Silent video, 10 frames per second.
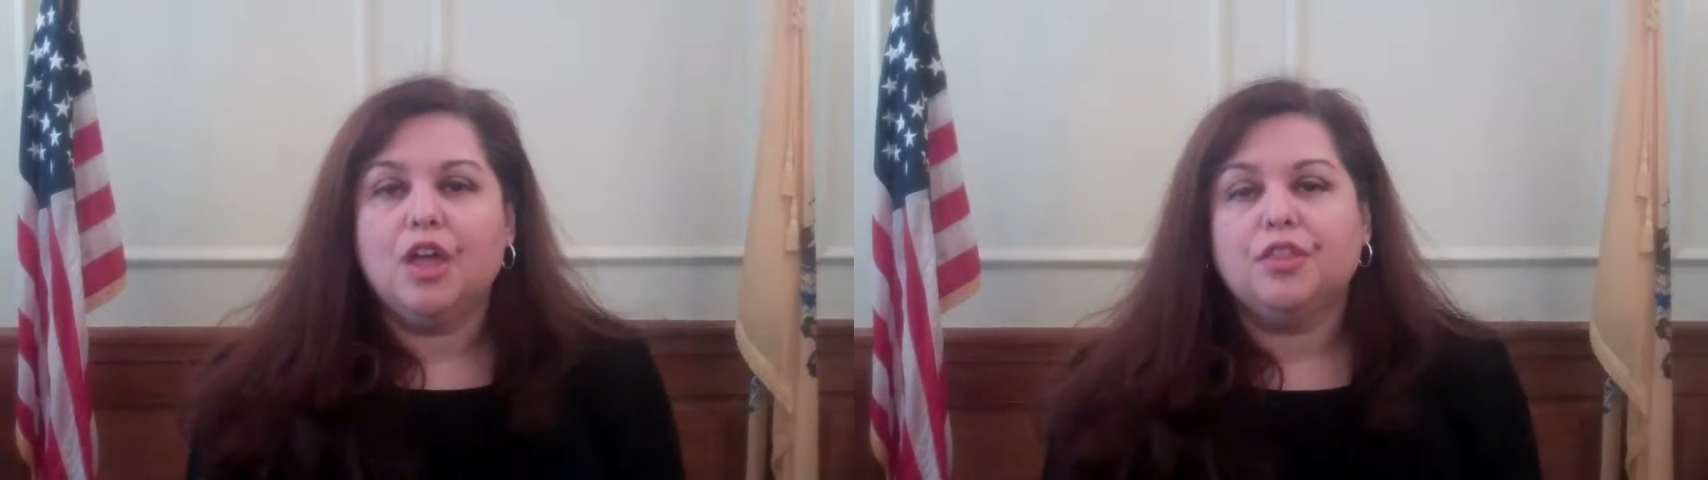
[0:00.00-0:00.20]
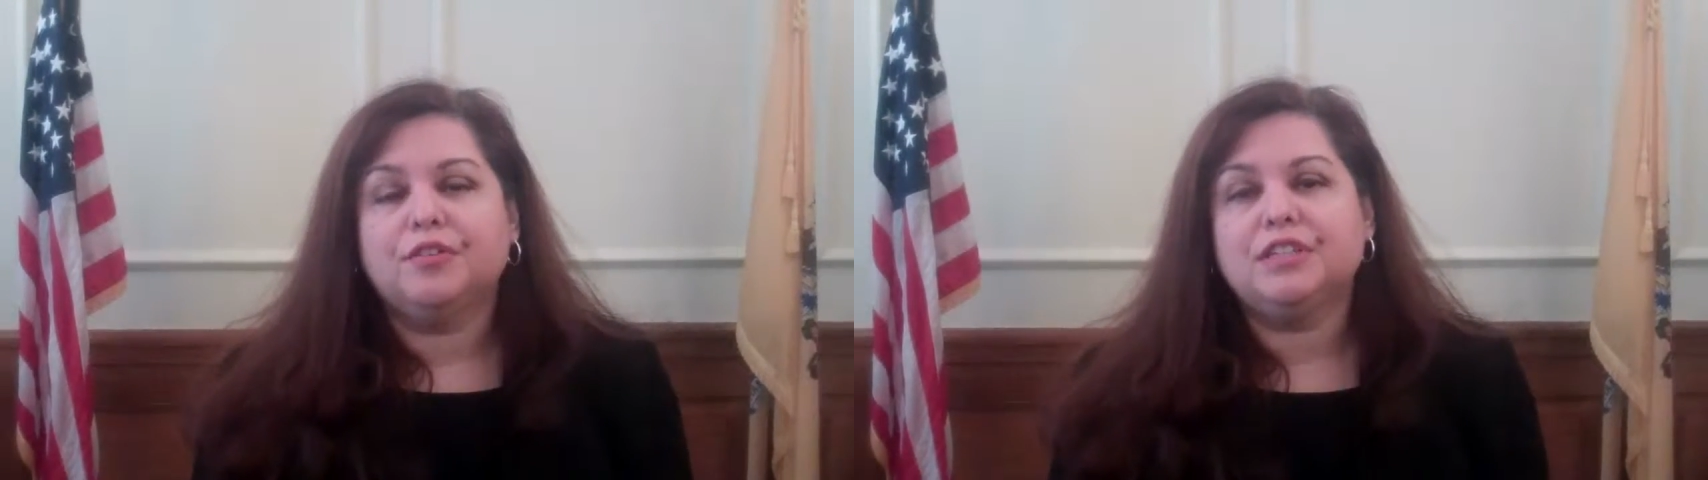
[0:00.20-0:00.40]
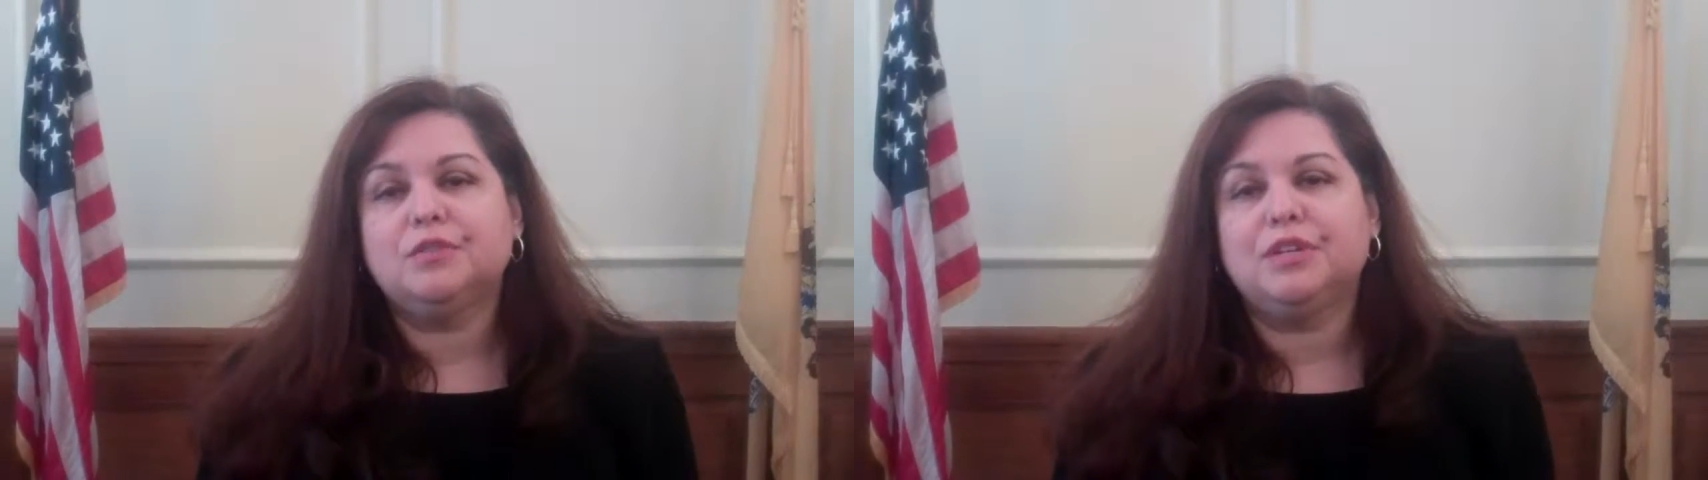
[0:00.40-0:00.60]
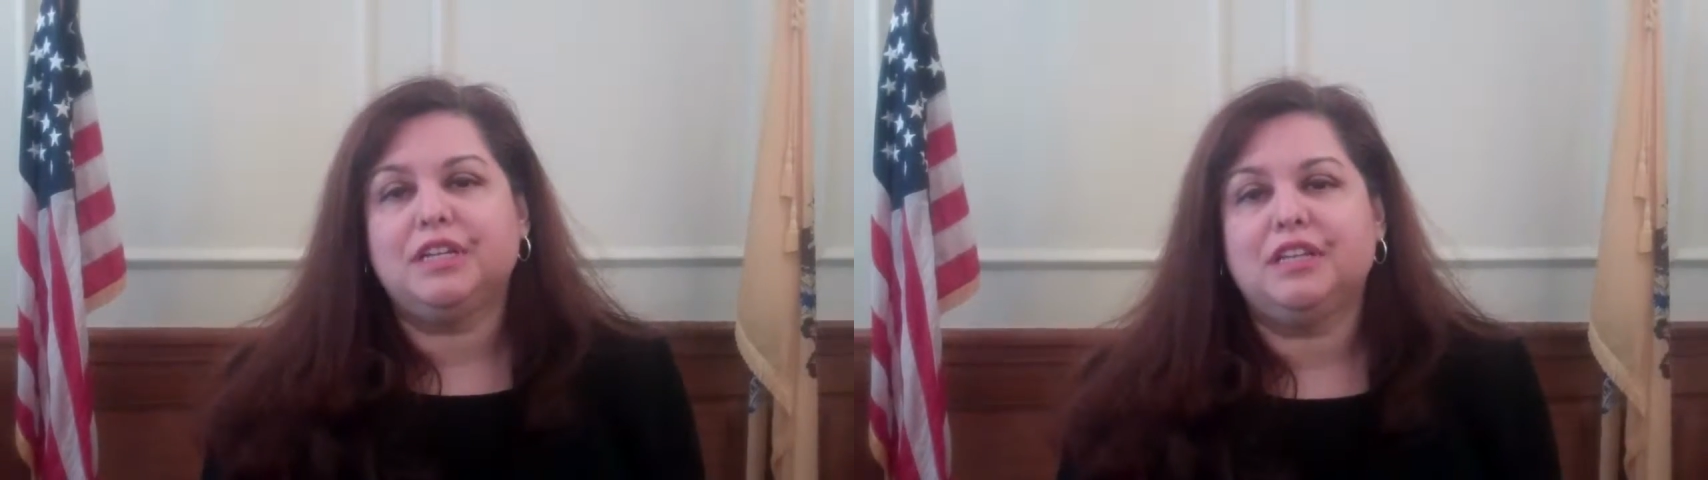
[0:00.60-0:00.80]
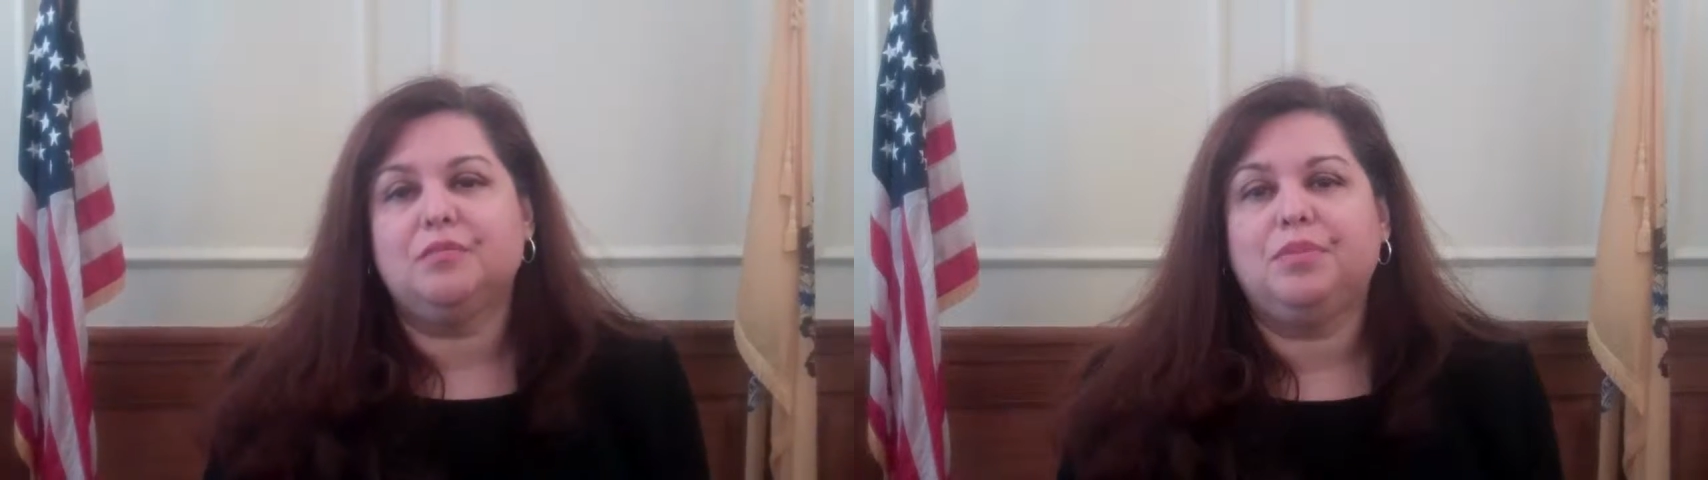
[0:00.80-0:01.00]
The reason we
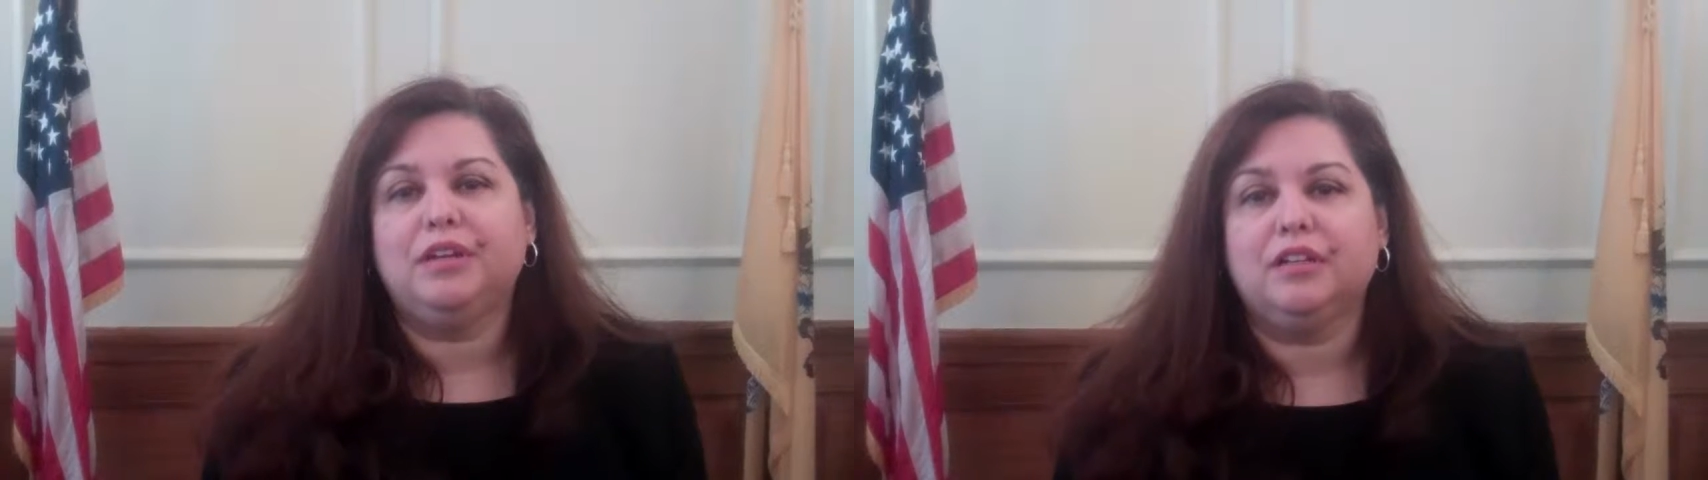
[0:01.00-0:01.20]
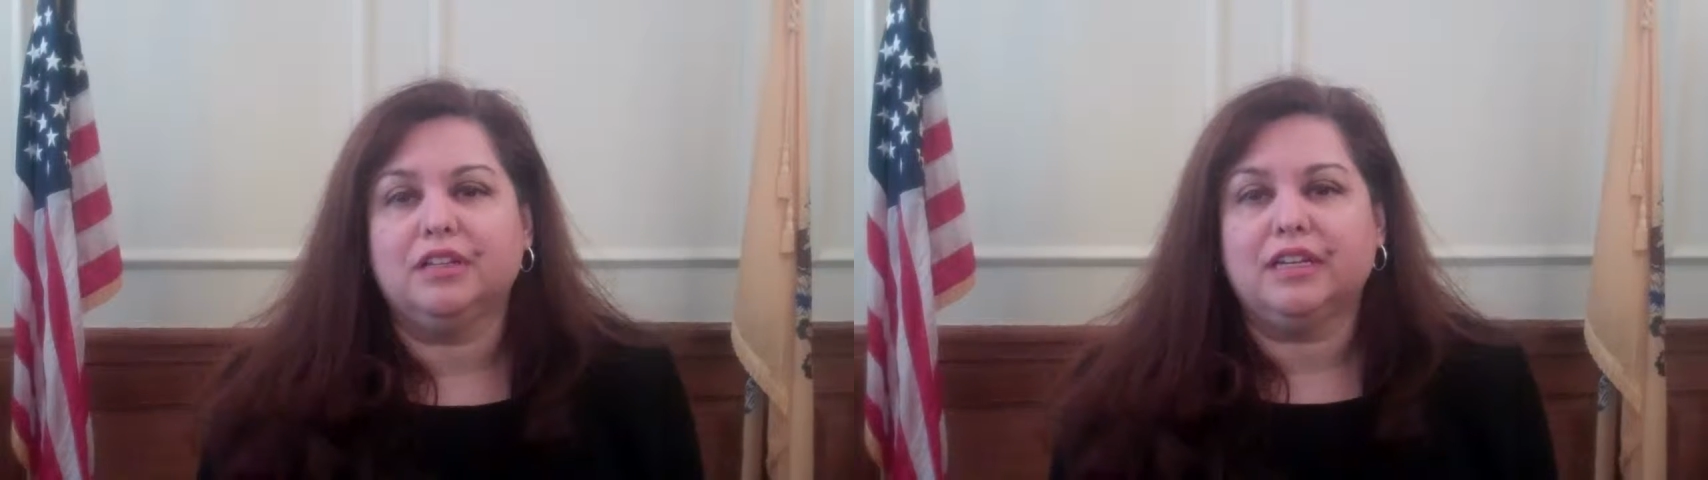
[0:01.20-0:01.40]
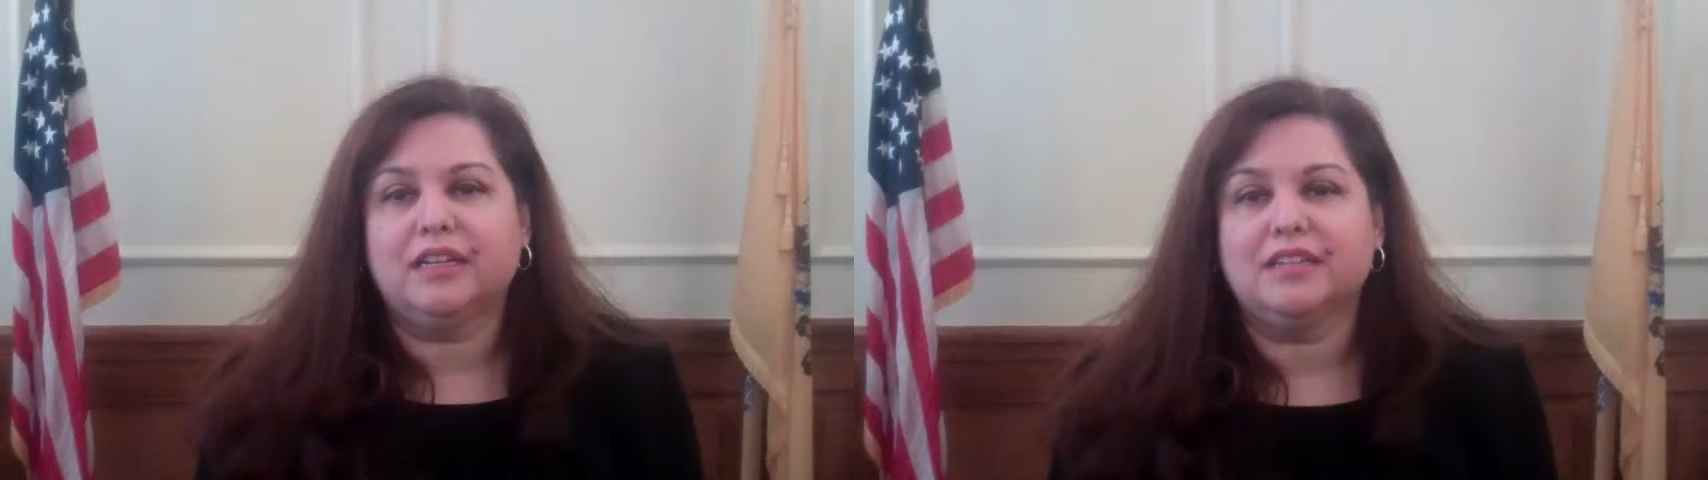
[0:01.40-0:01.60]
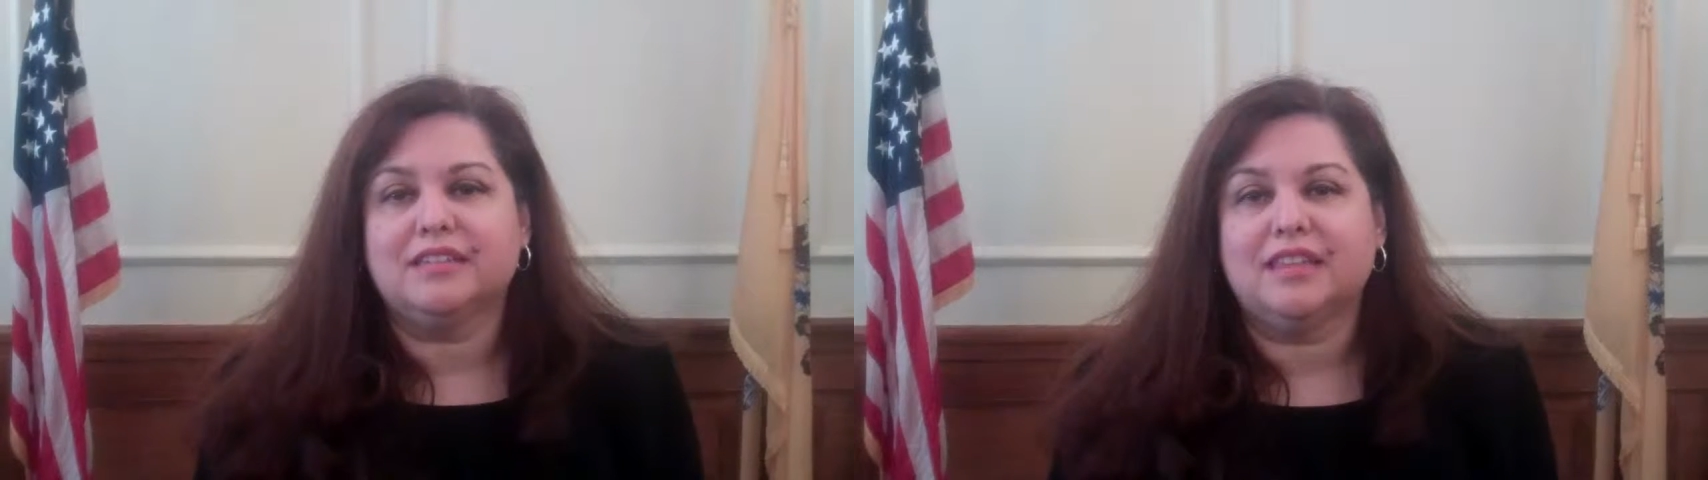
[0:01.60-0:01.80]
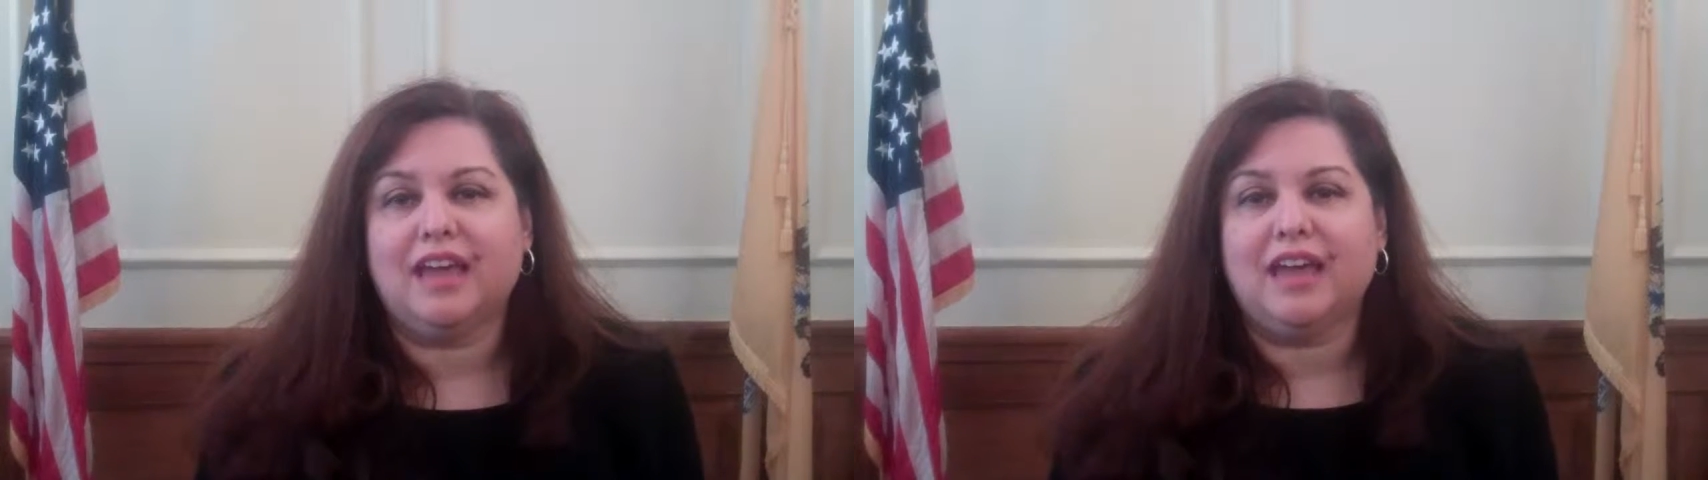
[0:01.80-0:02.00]
need the bill
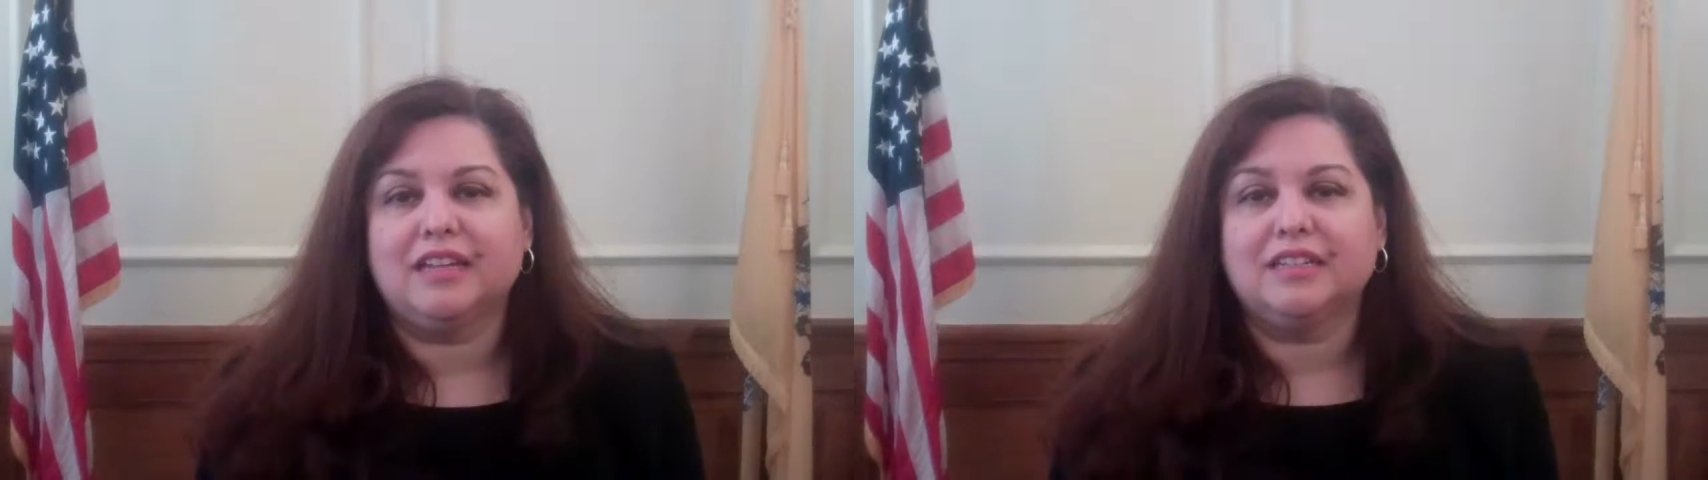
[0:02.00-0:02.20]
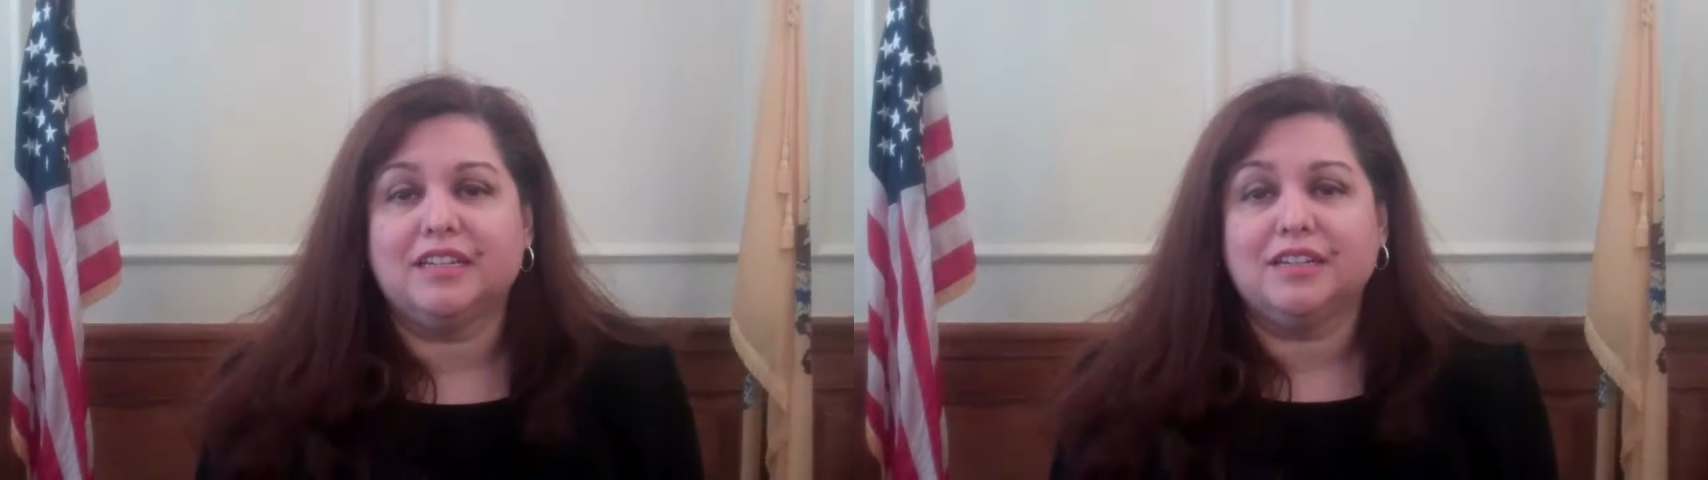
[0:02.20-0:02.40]
is that